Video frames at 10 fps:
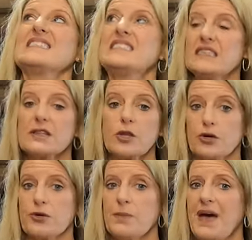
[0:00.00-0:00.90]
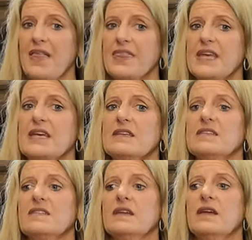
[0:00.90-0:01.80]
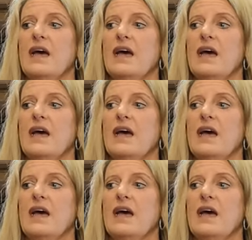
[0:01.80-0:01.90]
I did learn about these